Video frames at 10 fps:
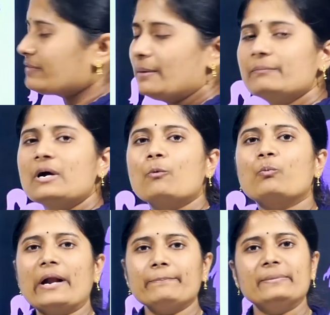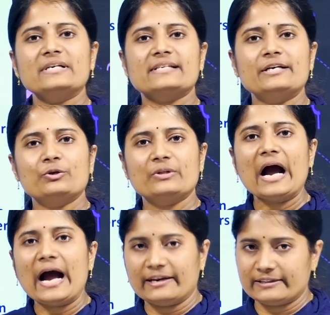from one person to the
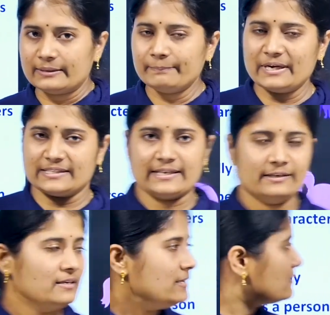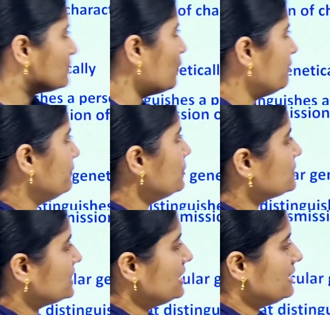another person. So, if you
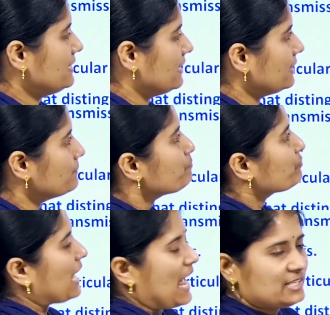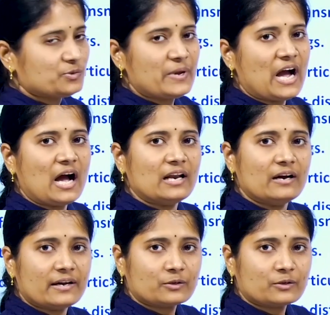see here, as we all are